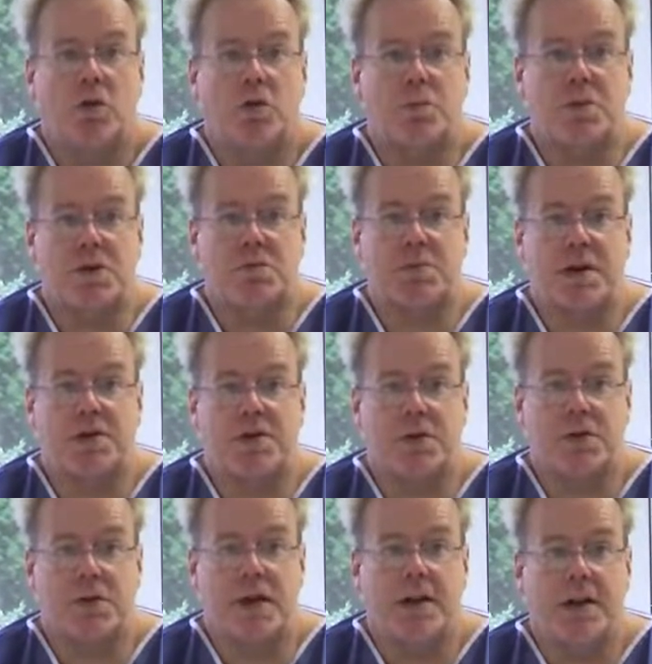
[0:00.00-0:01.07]
would be spread
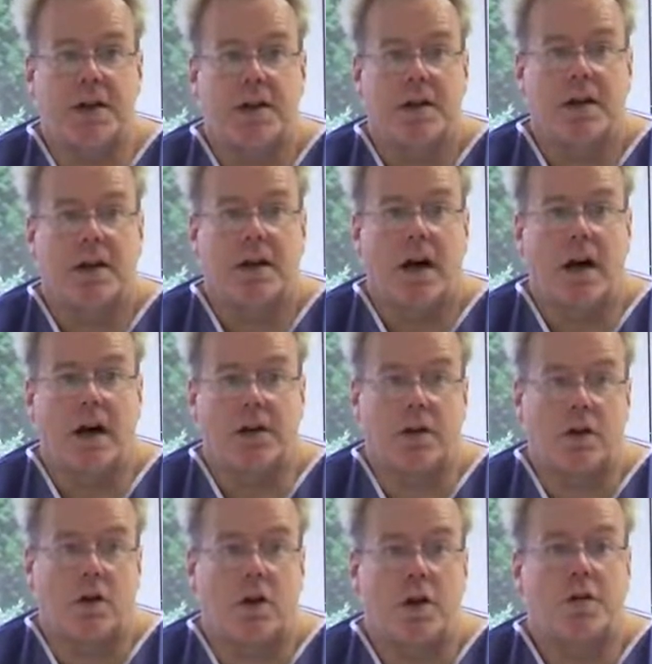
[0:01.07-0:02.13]
too thin, and
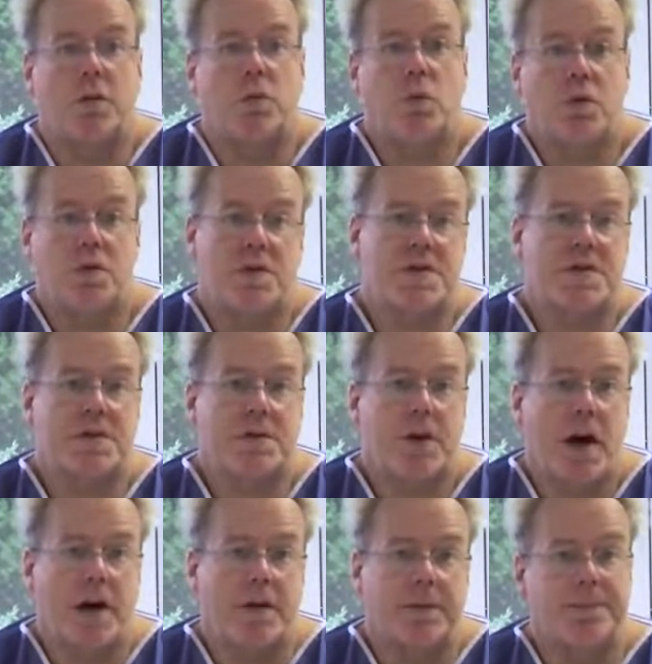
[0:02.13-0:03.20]
a lot of them wouldn't
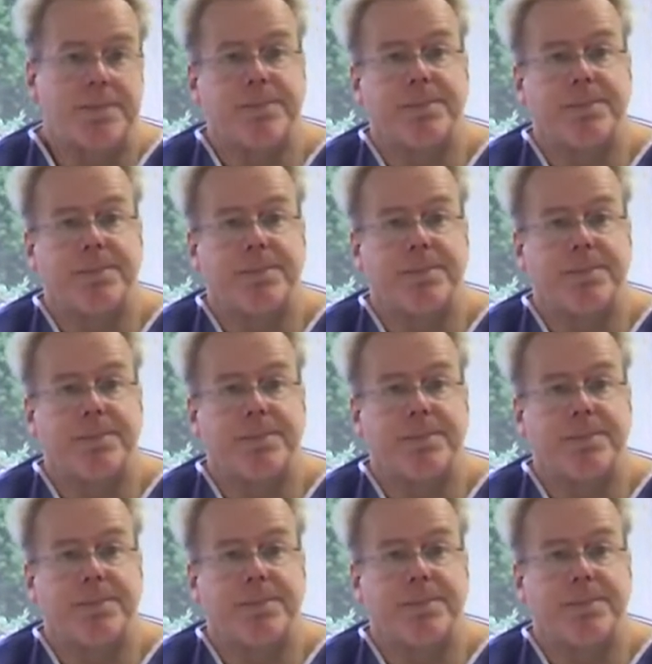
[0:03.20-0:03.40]
survive.